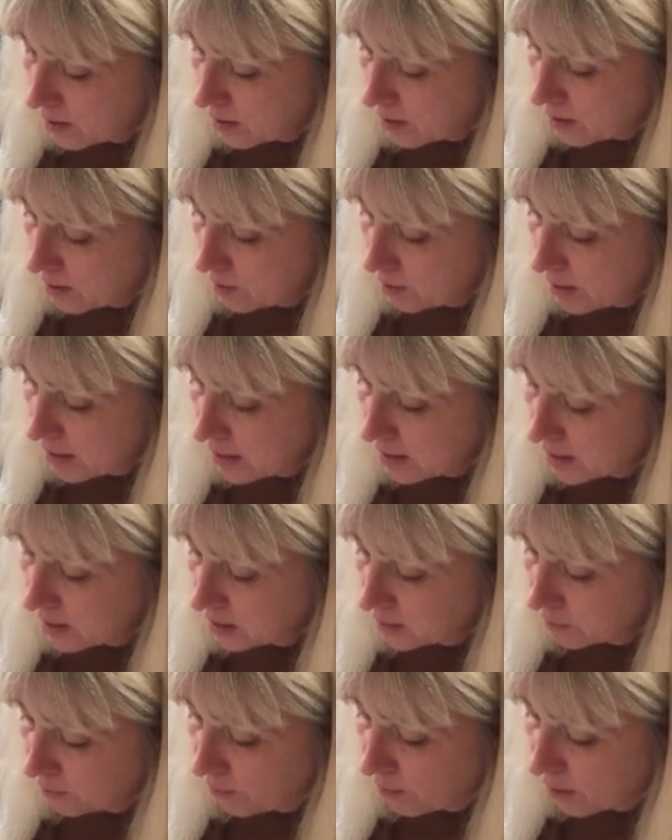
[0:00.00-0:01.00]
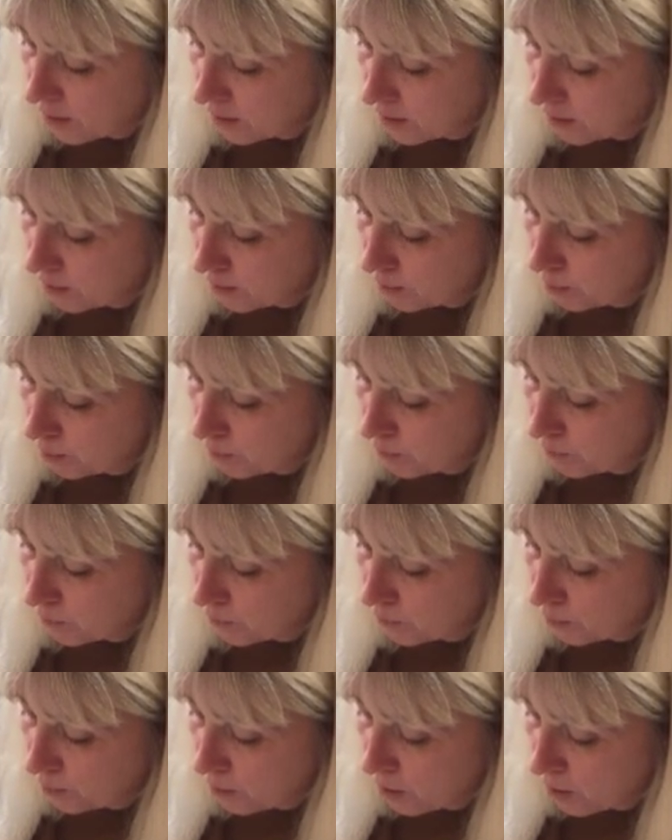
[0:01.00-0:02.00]
and paint this part
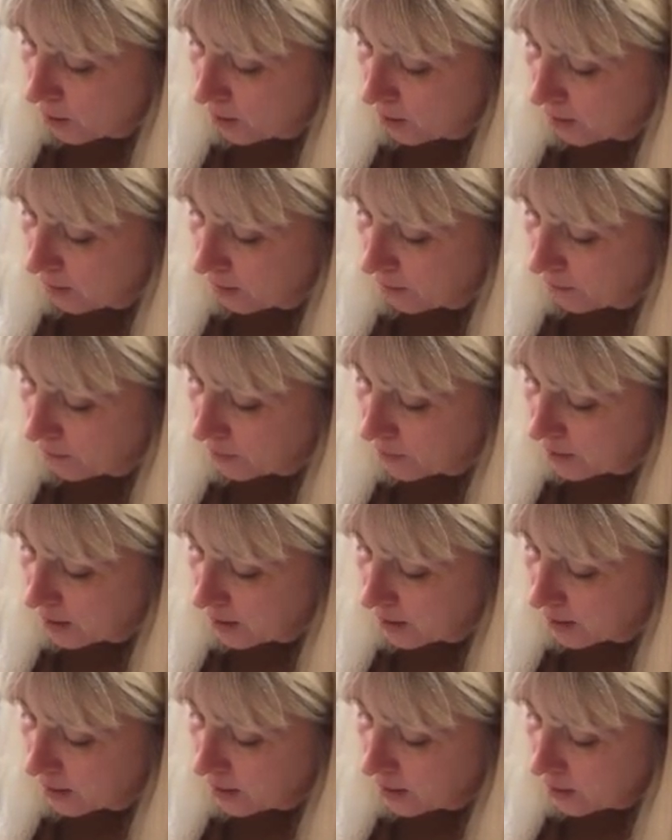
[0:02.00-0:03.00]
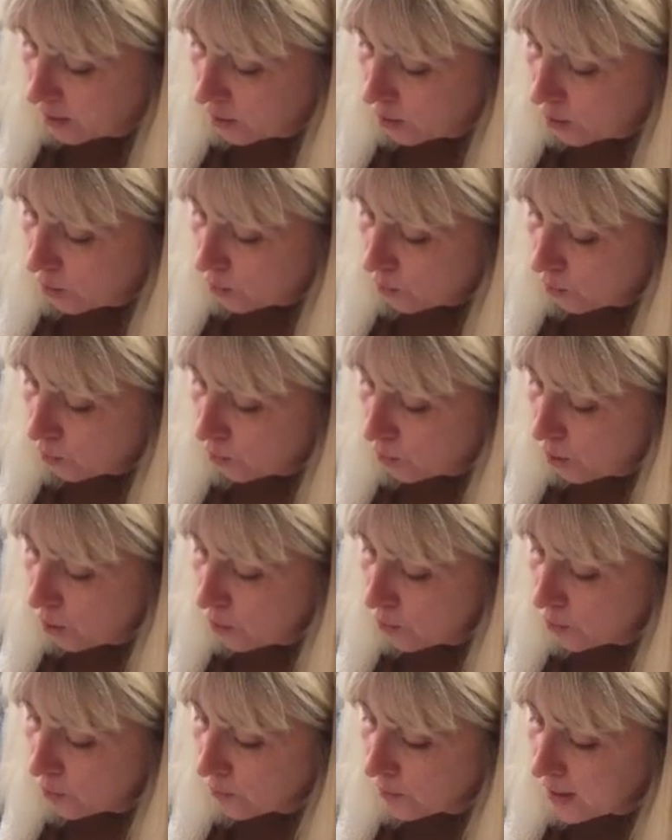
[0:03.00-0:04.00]
of the
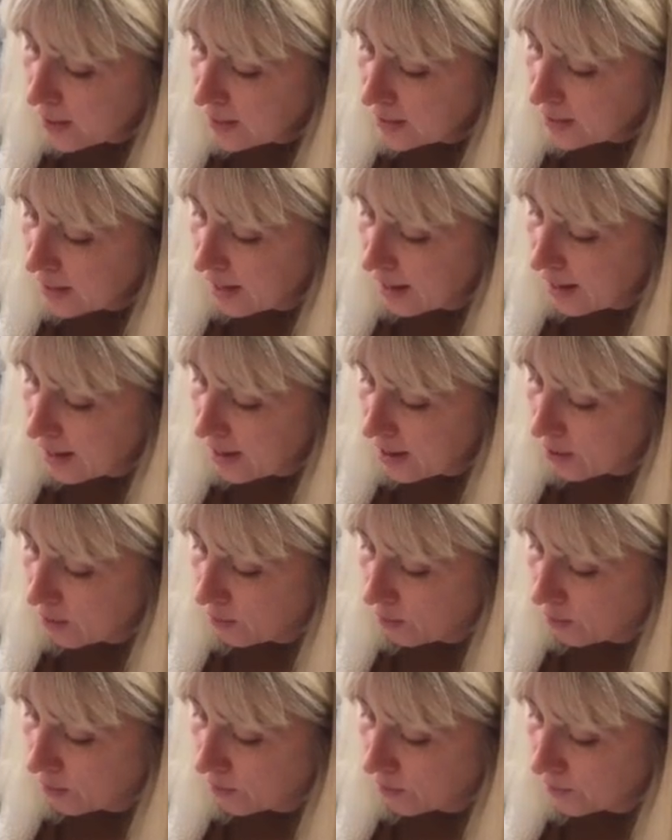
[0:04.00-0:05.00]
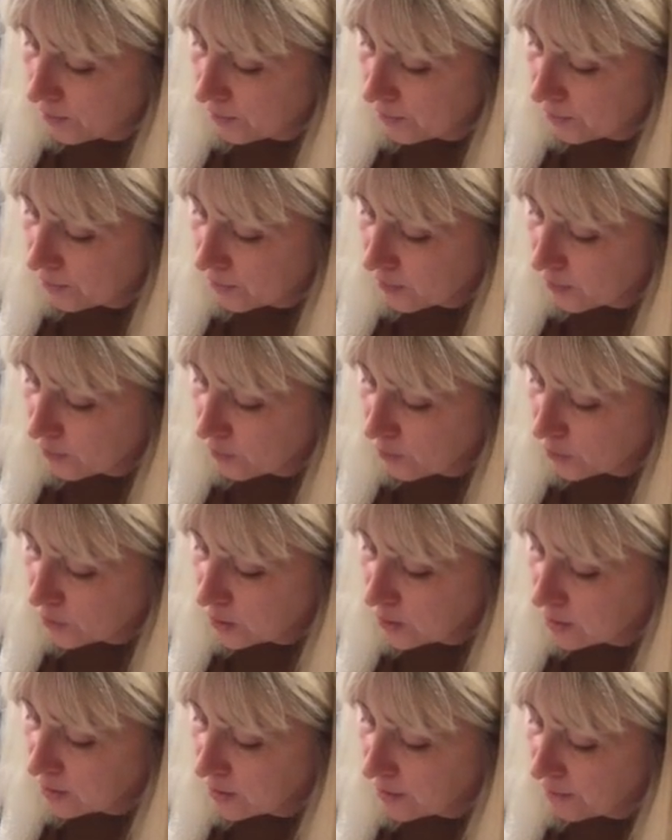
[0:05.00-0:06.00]
rotary dial
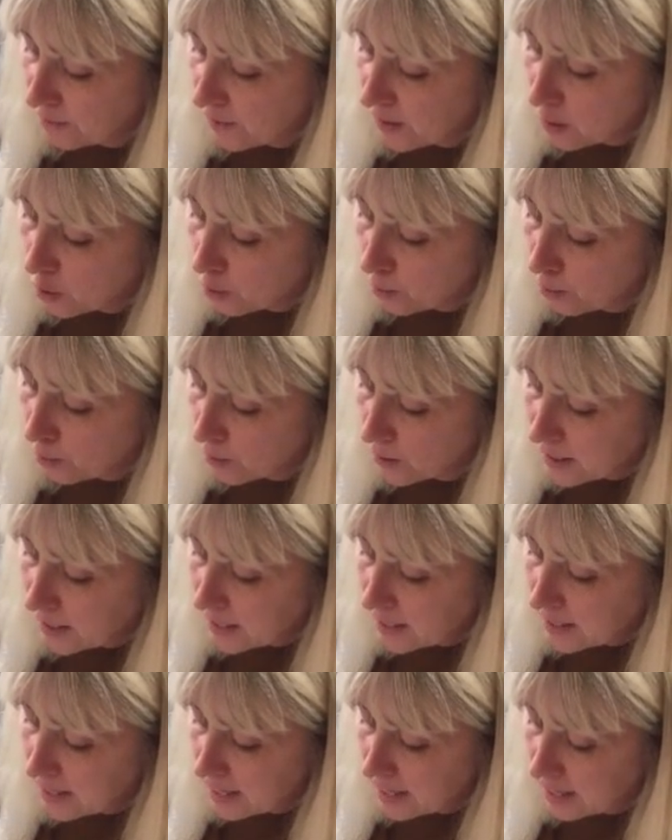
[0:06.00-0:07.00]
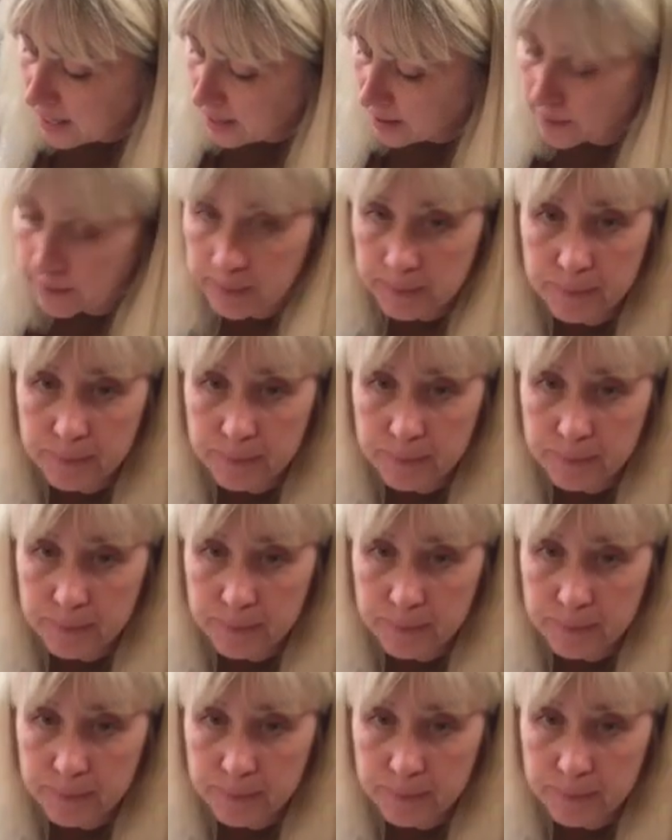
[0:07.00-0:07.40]
versus the finger pointy thingy.